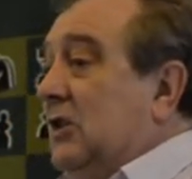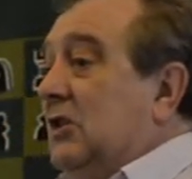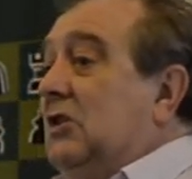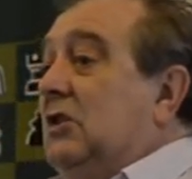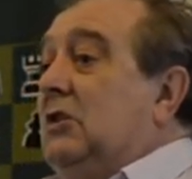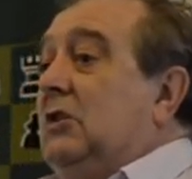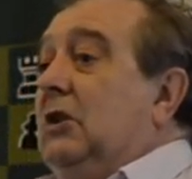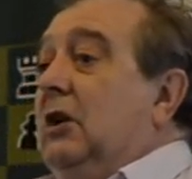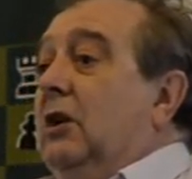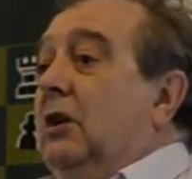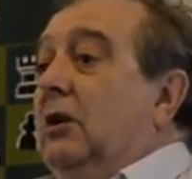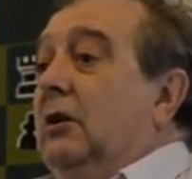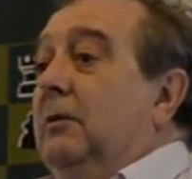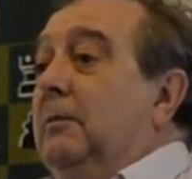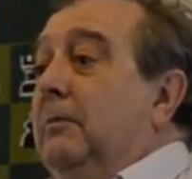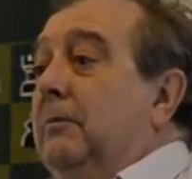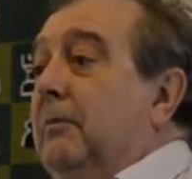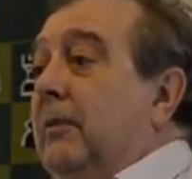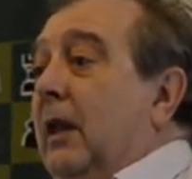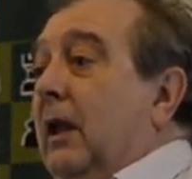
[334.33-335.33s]

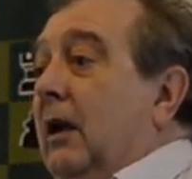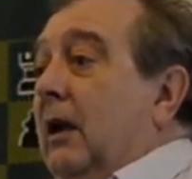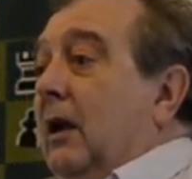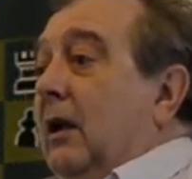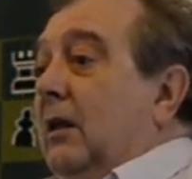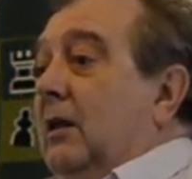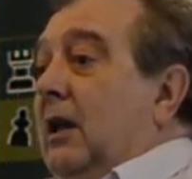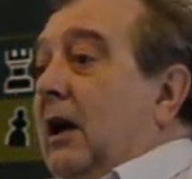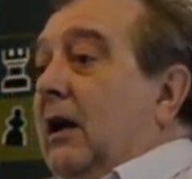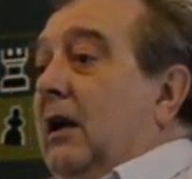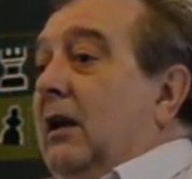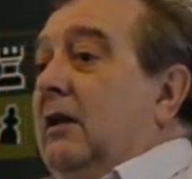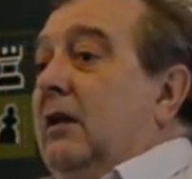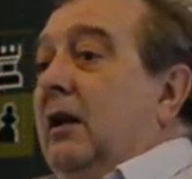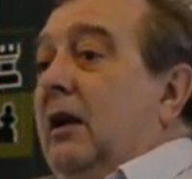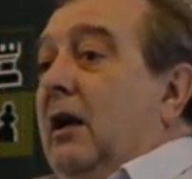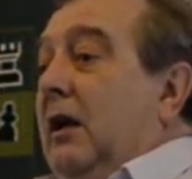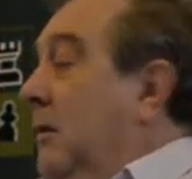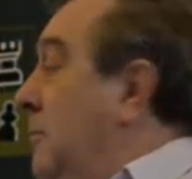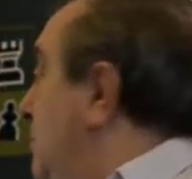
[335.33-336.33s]
assume that
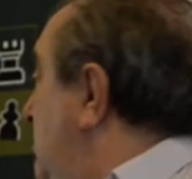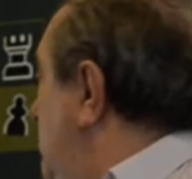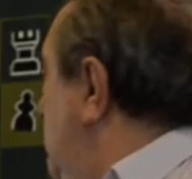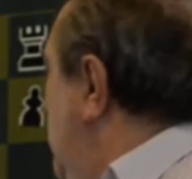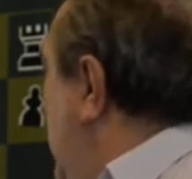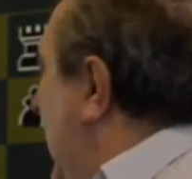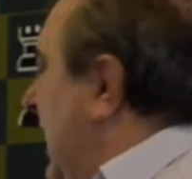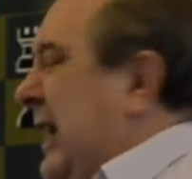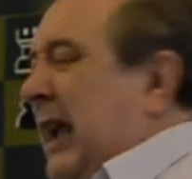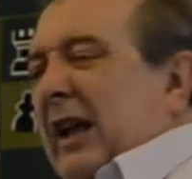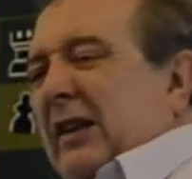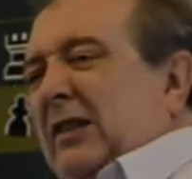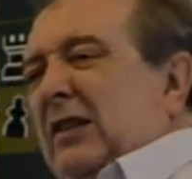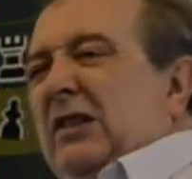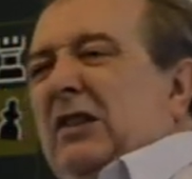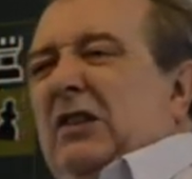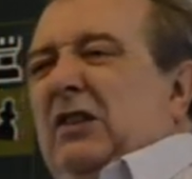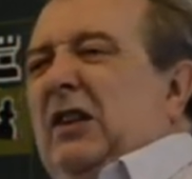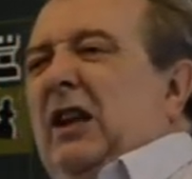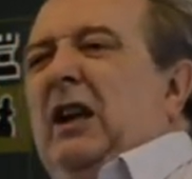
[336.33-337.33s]
Black
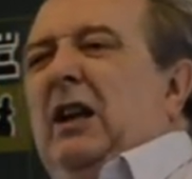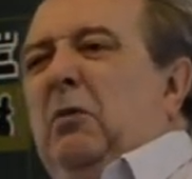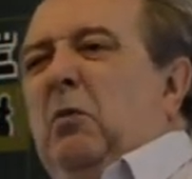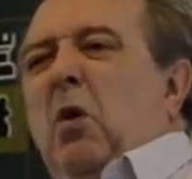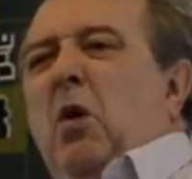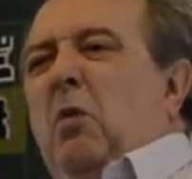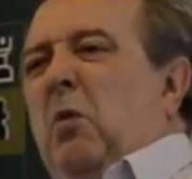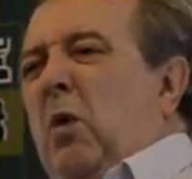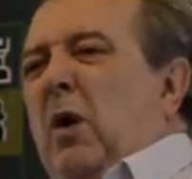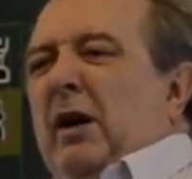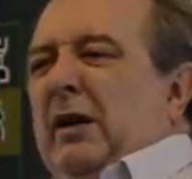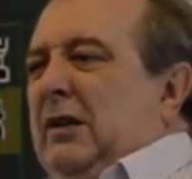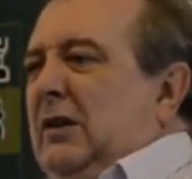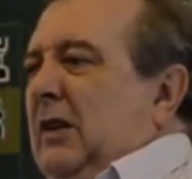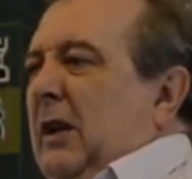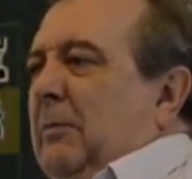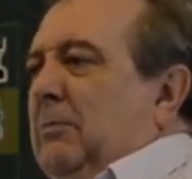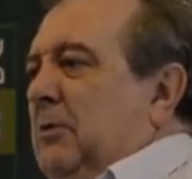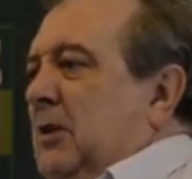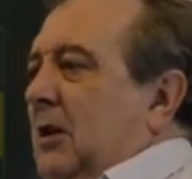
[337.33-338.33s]
hasn't seen what
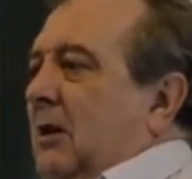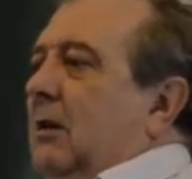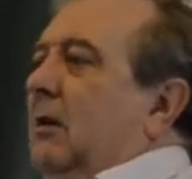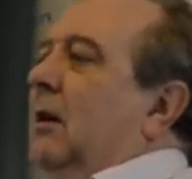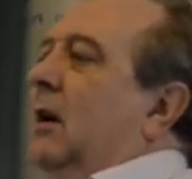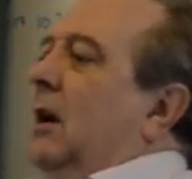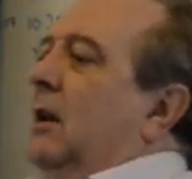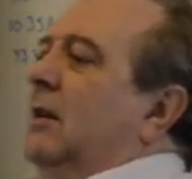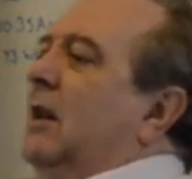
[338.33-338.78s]
White's up to.